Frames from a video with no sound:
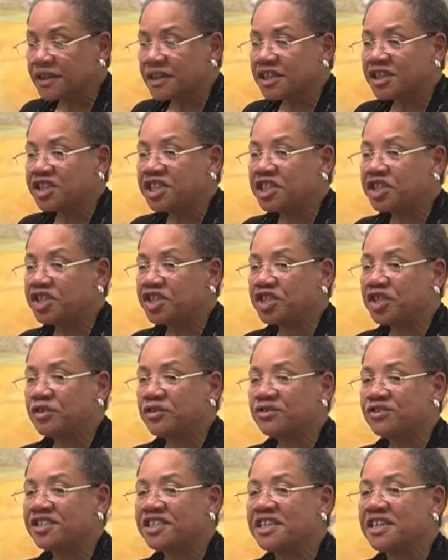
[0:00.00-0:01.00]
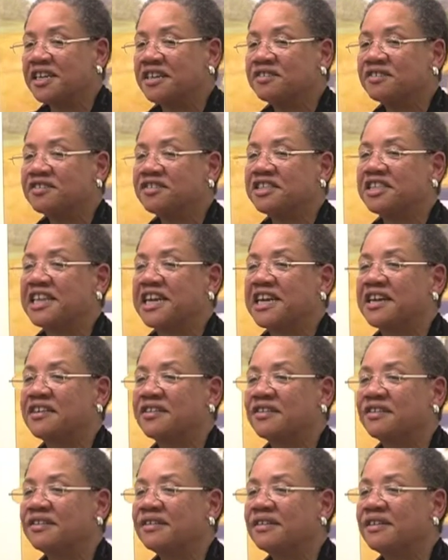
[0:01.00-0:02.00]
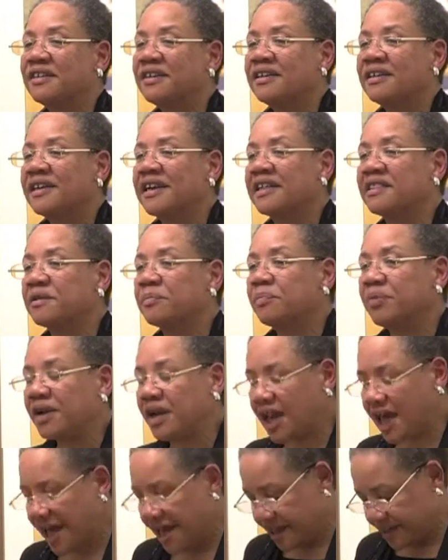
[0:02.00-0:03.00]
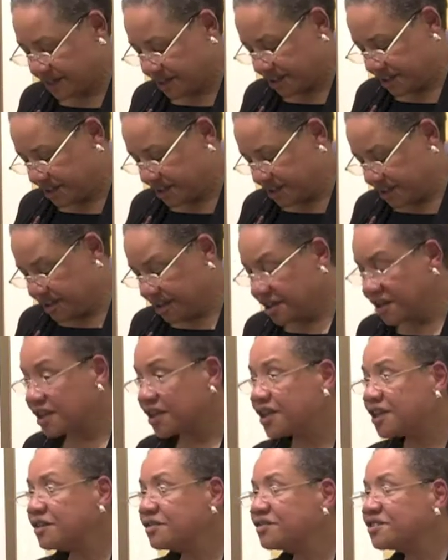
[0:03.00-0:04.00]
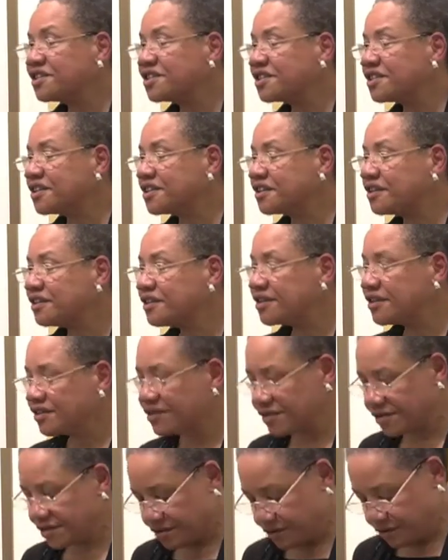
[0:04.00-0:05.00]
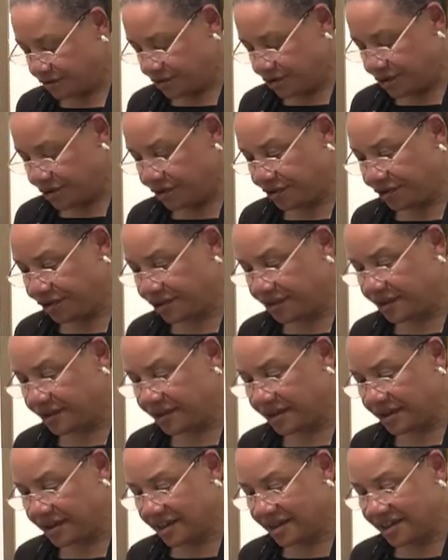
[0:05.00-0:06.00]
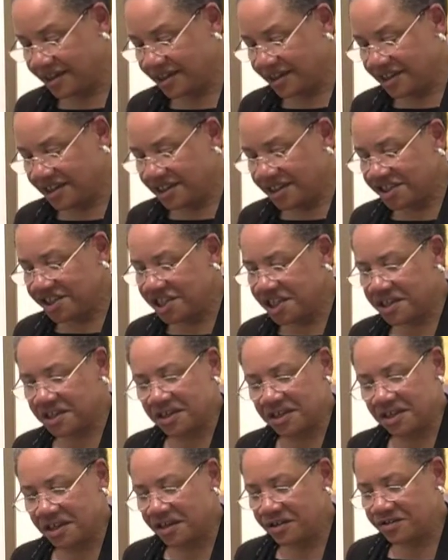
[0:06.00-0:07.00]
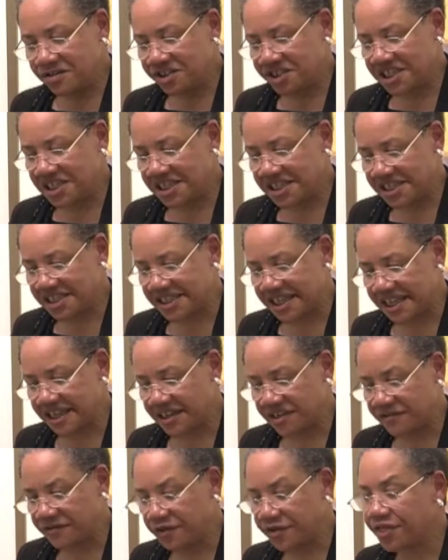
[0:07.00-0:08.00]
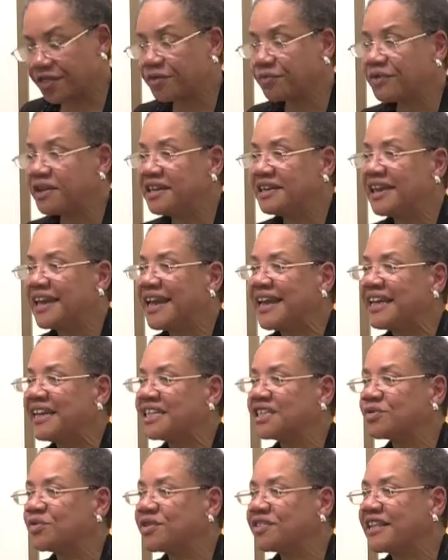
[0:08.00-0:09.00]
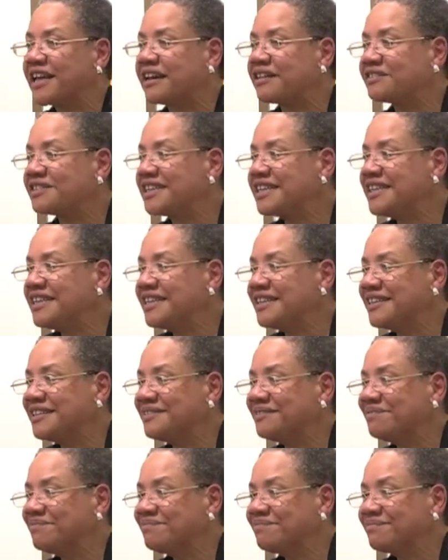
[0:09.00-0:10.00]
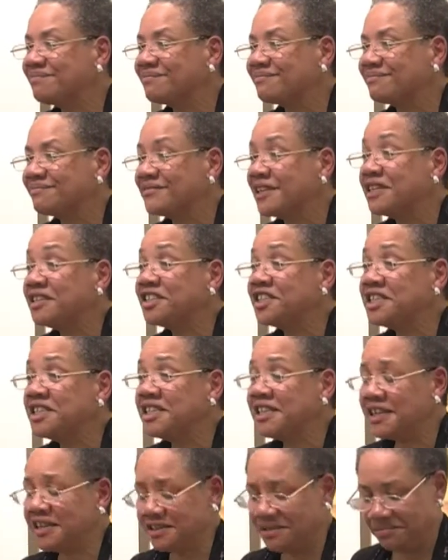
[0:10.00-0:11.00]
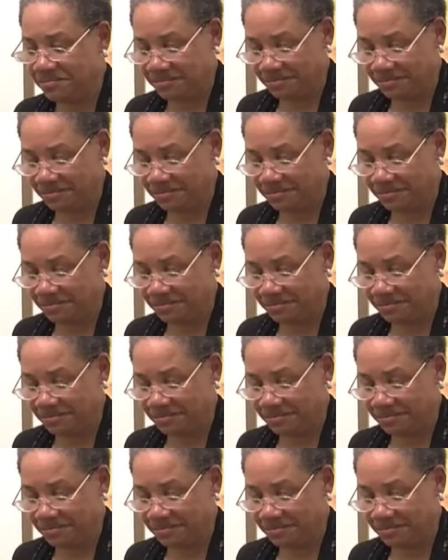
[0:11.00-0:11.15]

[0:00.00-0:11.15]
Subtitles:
She chose the undertaker and the plot close to her girl, Ruth. She could go, she said, for 3 days without eating, and she did.